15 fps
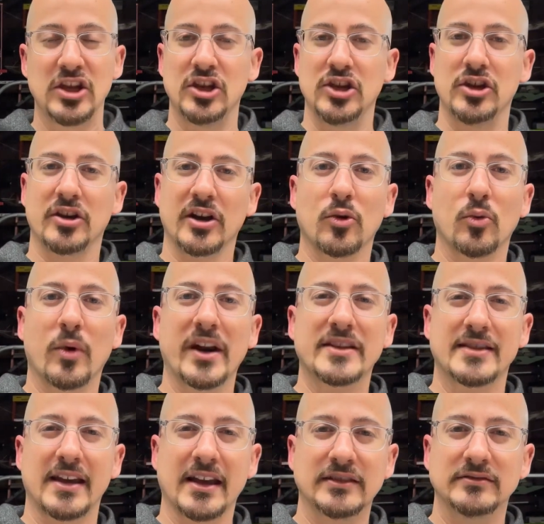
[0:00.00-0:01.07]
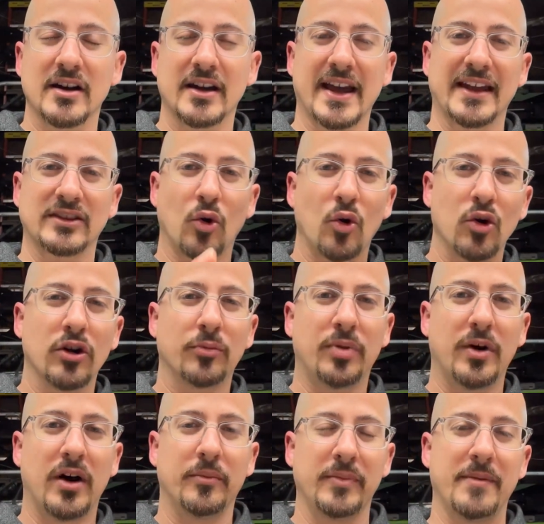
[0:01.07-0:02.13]
you're going to want to take a look at the oil
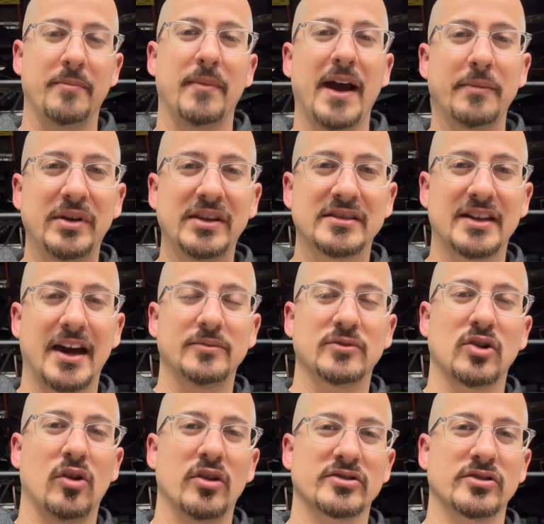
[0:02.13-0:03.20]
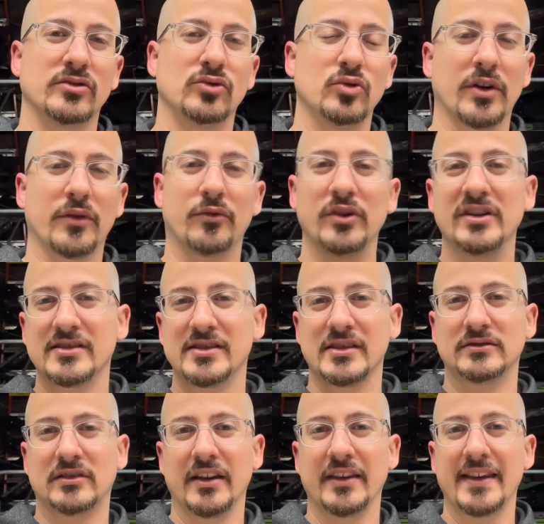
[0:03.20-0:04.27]
pump. It might be time to also do the
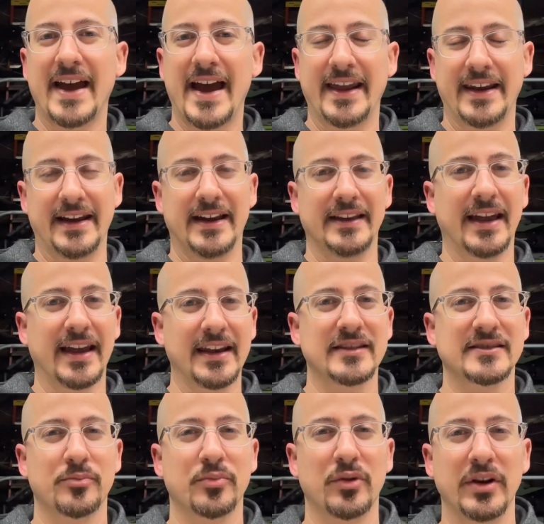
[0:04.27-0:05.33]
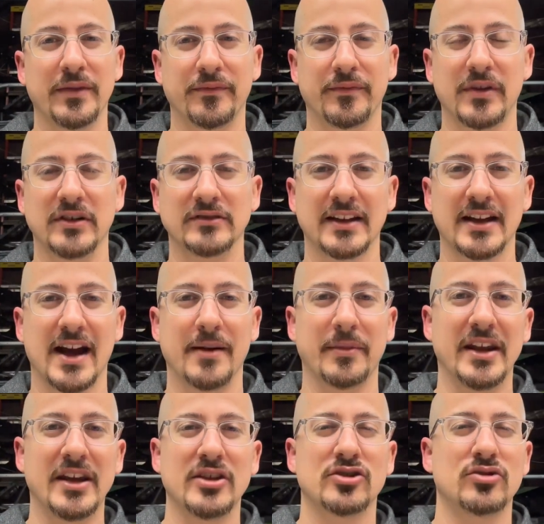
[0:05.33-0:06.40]
reseal on that. That is a fairly common
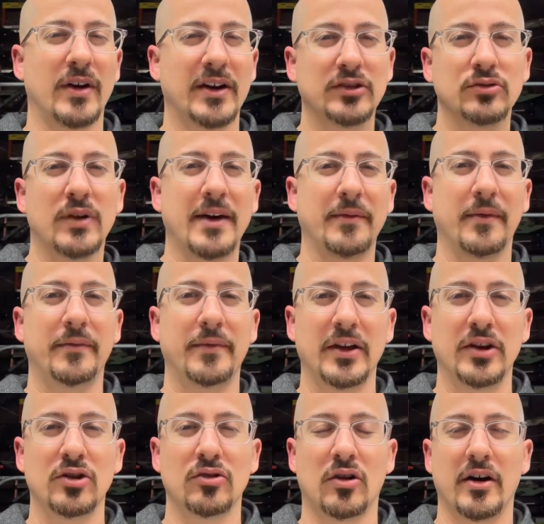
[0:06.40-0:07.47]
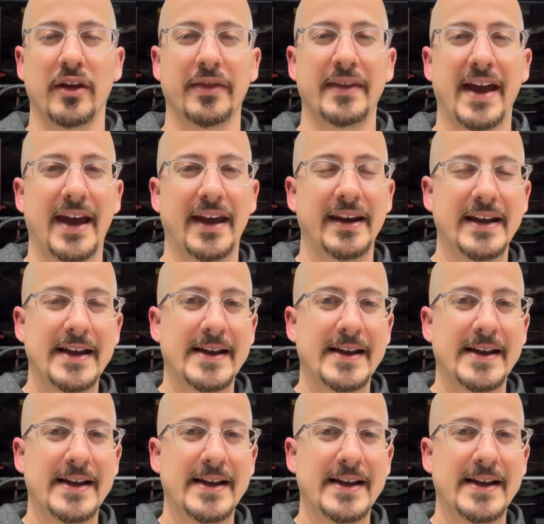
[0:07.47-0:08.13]
issue. I do have a video on that